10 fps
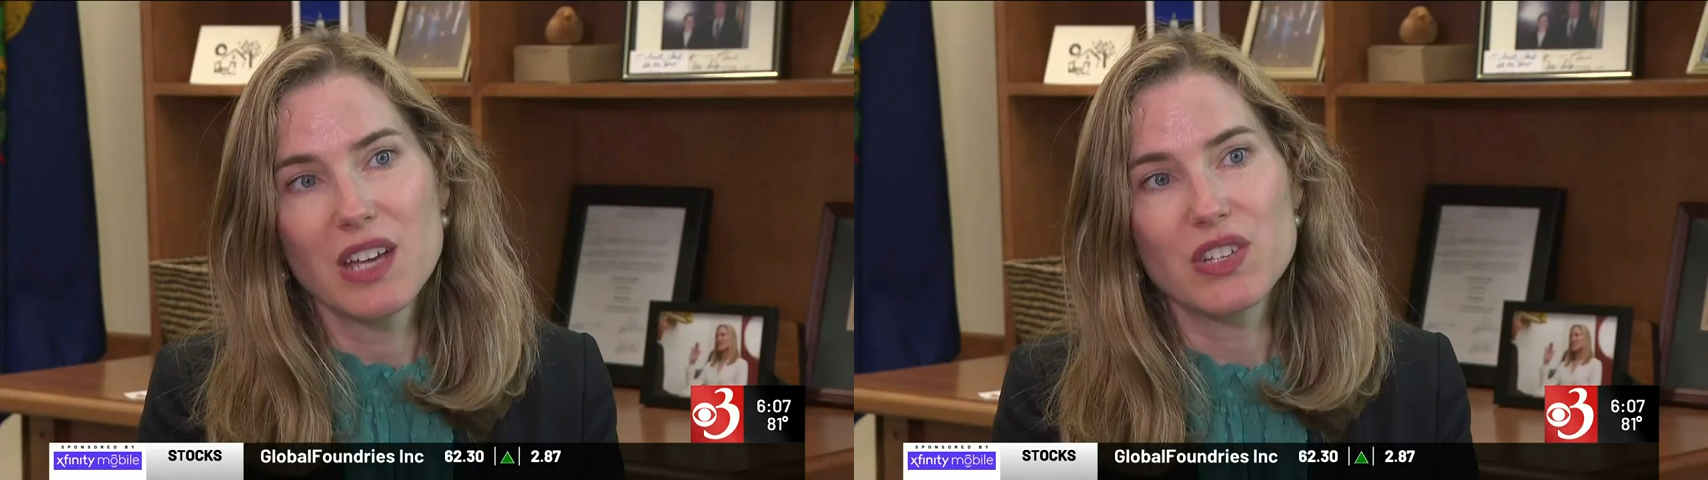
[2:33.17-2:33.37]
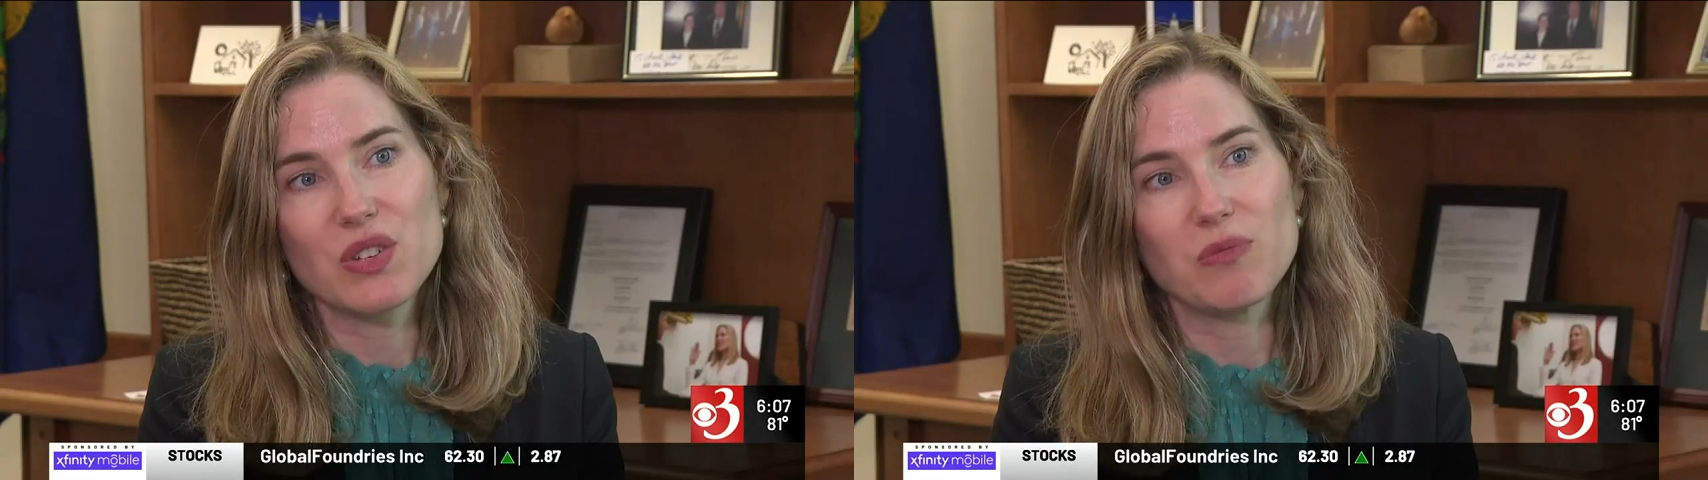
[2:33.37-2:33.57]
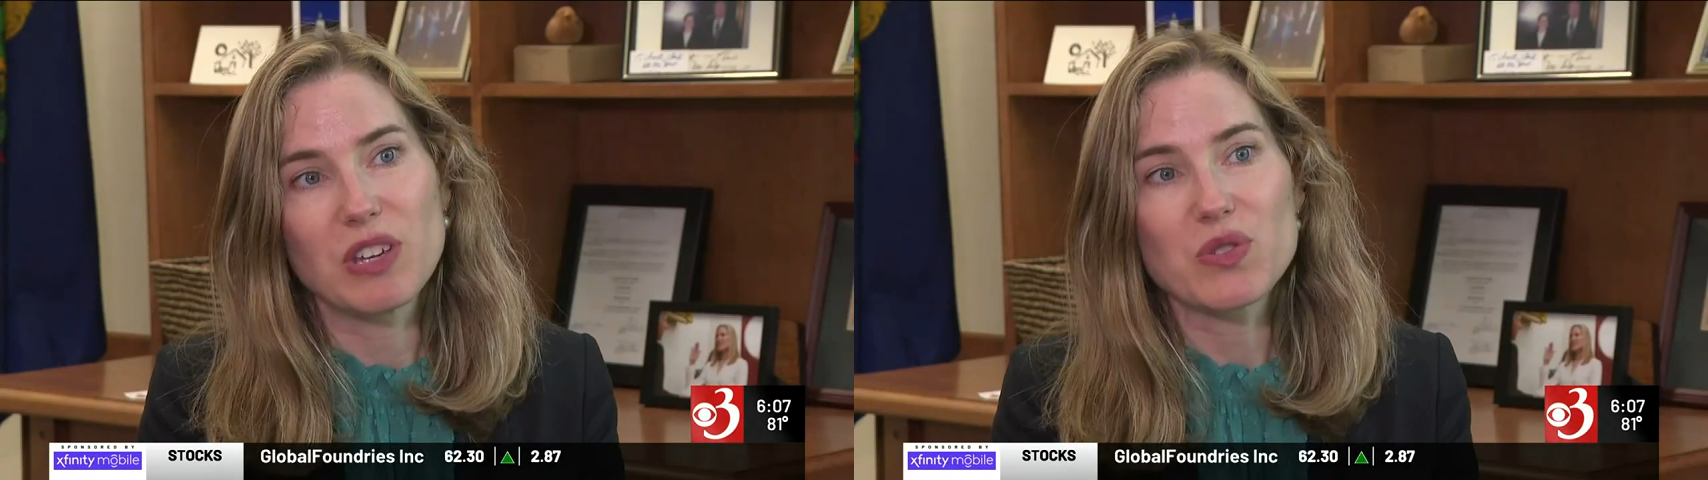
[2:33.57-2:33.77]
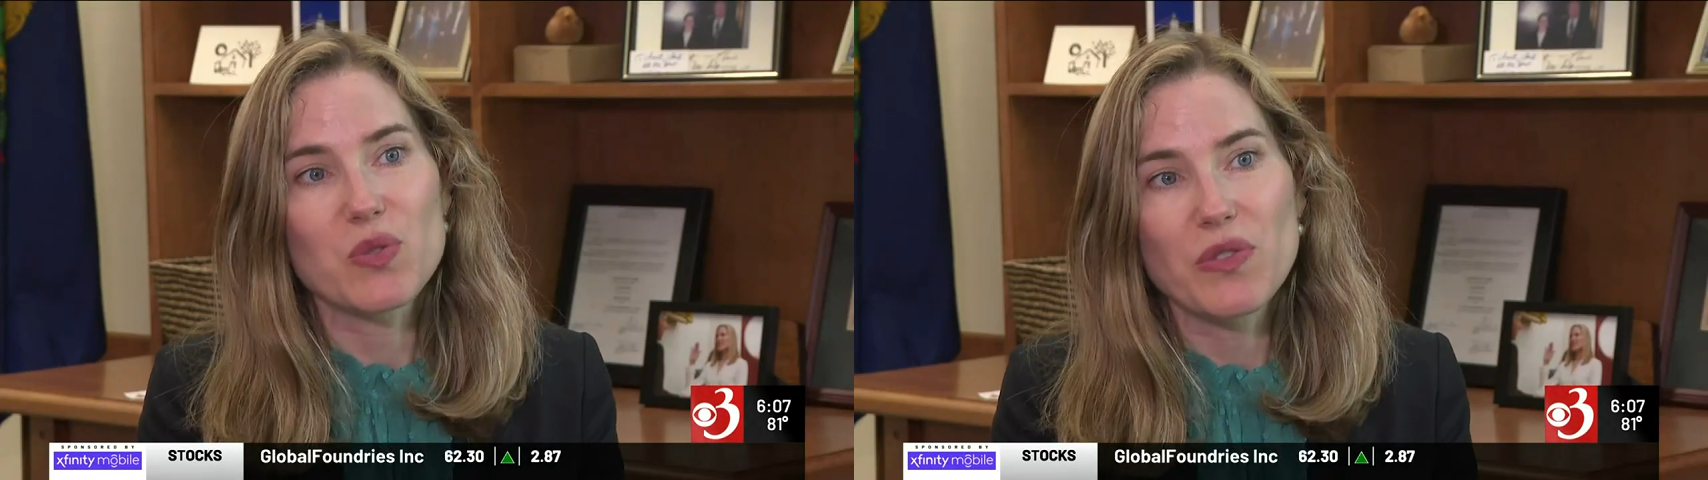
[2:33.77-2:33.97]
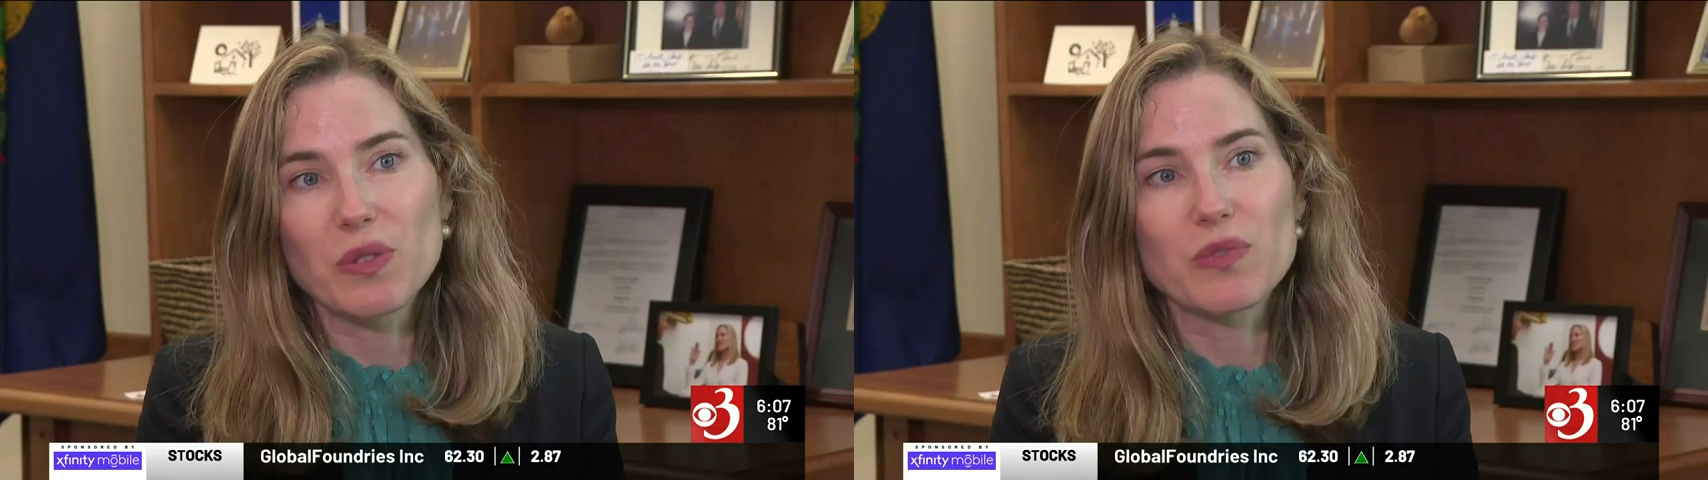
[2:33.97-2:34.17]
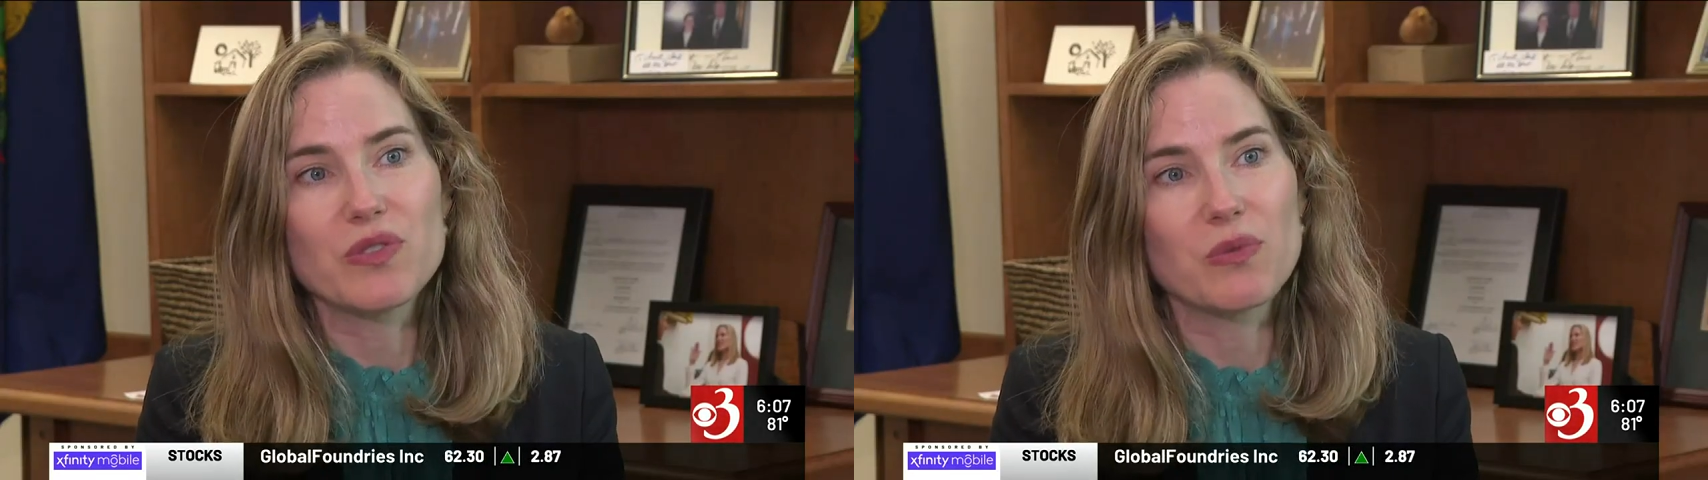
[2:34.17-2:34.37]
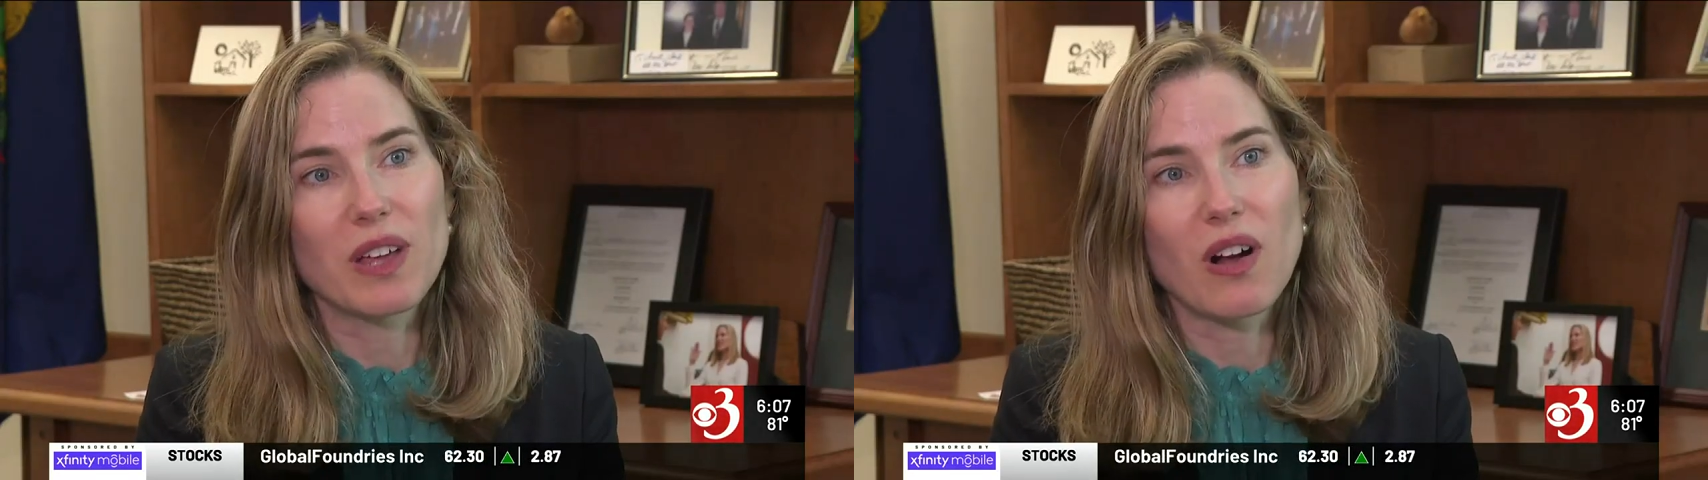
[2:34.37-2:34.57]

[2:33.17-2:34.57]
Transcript: to make sure that we're doing